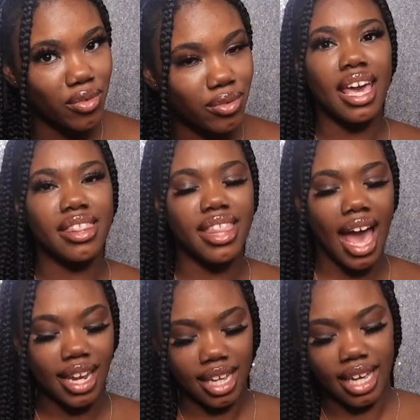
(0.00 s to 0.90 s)
And
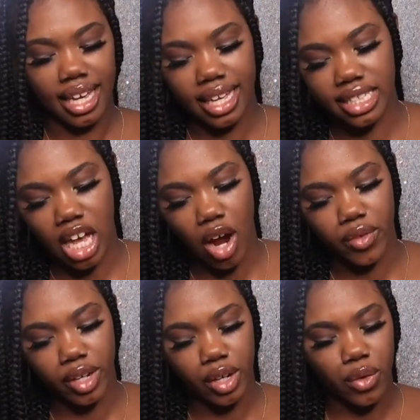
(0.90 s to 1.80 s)
that is
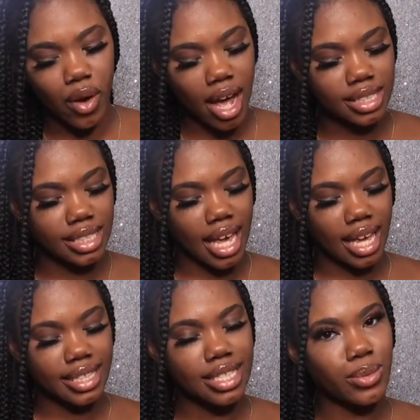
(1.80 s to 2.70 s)
Ariana
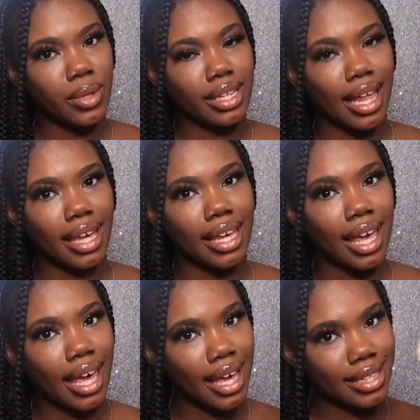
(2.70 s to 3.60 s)
Grande, Sweet Like
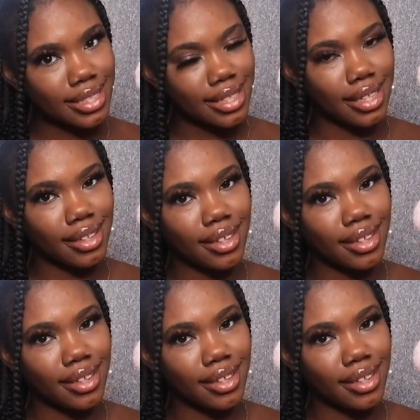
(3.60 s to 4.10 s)
Candy.